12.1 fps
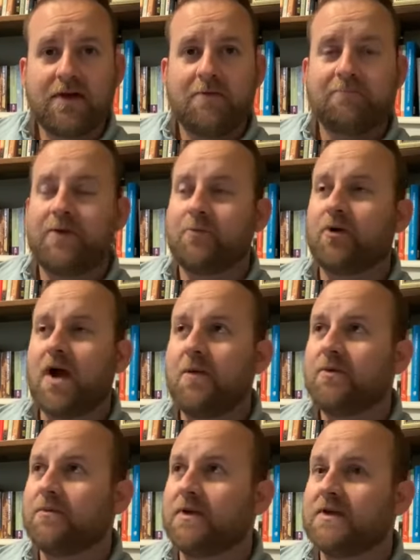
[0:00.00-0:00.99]
The
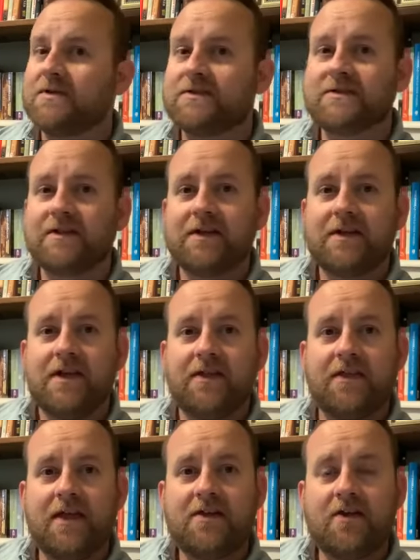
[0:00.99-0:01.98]
problem is
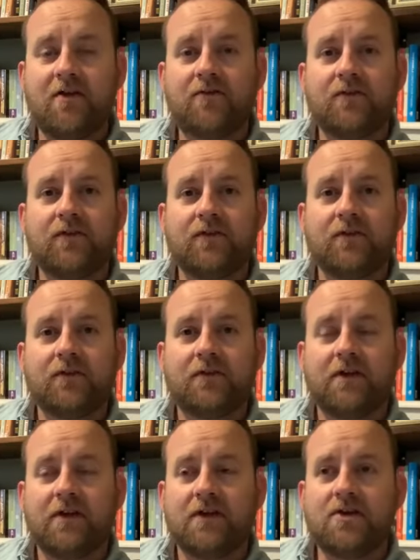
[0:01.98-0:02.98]
they don't
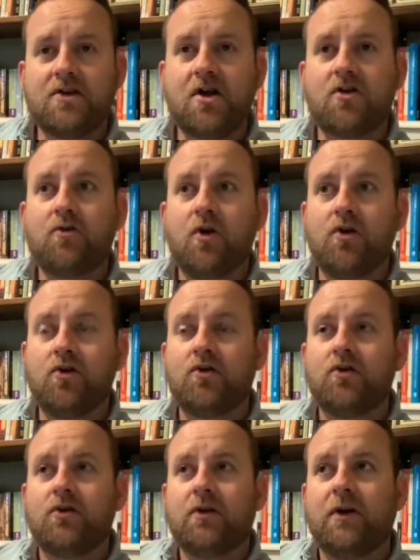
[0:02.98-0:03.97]
know
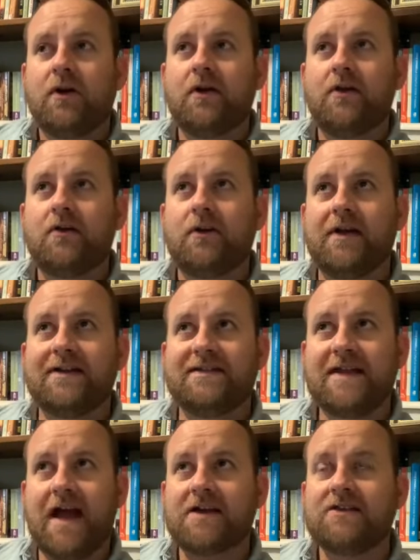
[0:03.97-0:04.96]

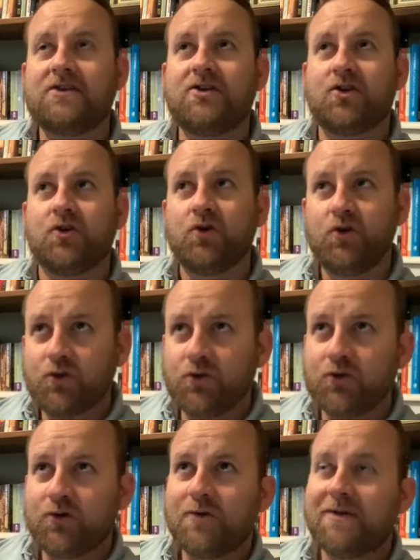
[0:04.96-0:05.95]
exactly
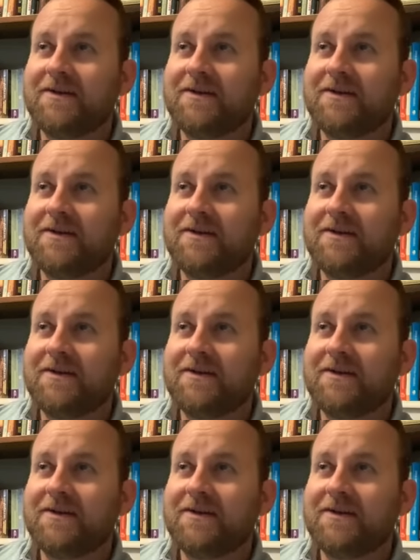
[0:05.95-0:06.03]
who